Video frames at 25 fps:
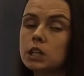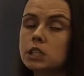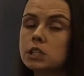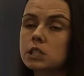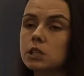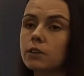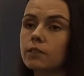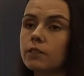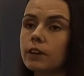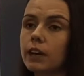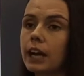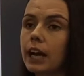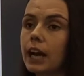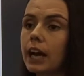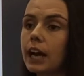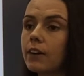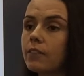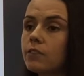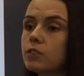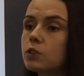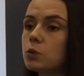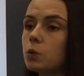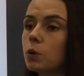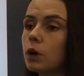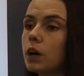So if I have
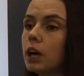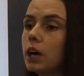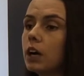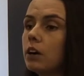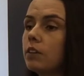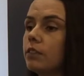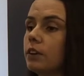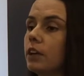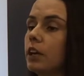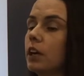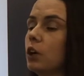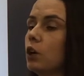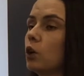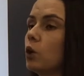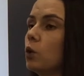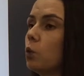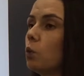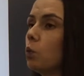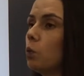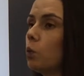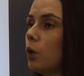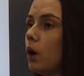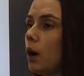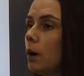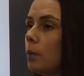12 and I got
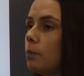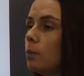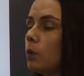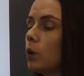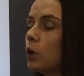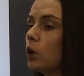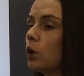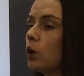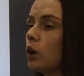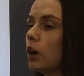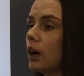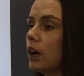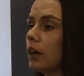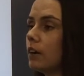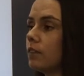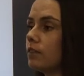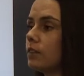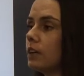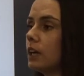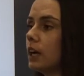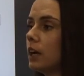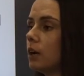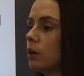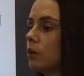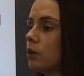1 more, I've
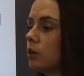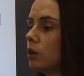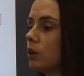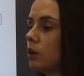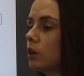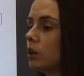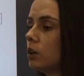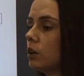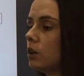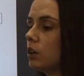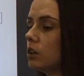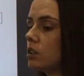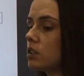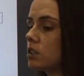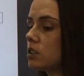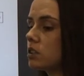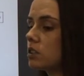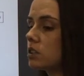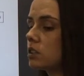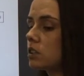now got,